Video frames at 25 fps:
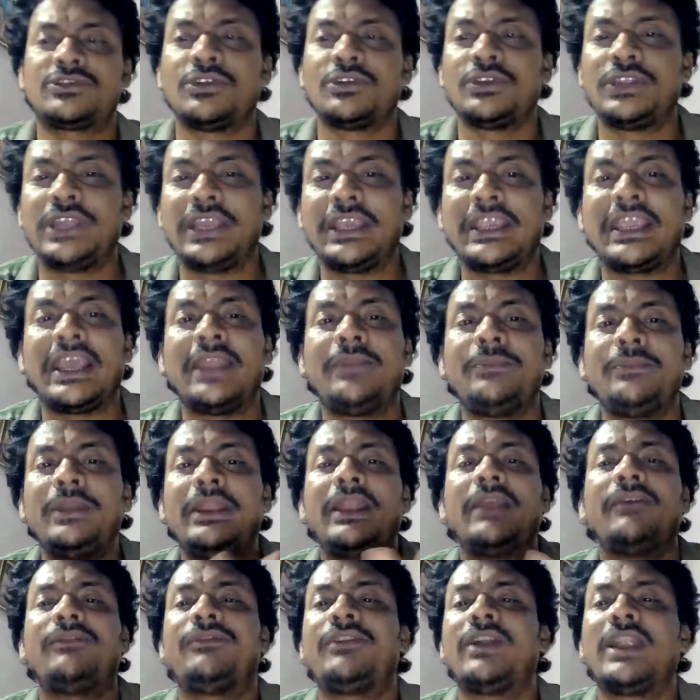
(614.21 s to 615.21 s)
So they can be
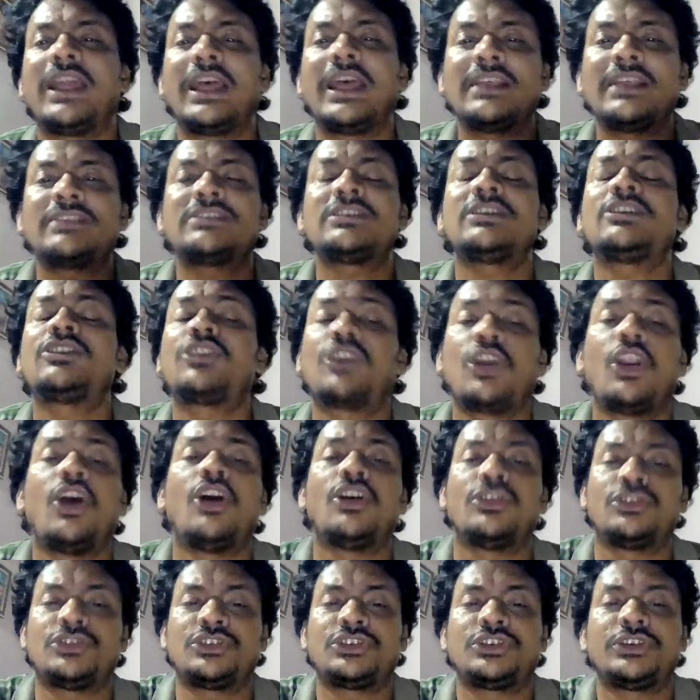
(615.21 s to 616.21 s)
referred as a
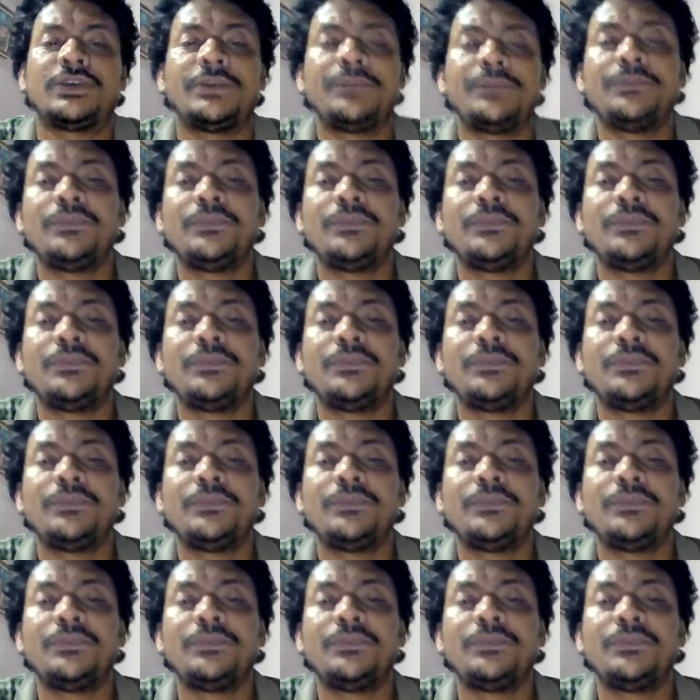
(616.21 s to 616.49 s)
clause.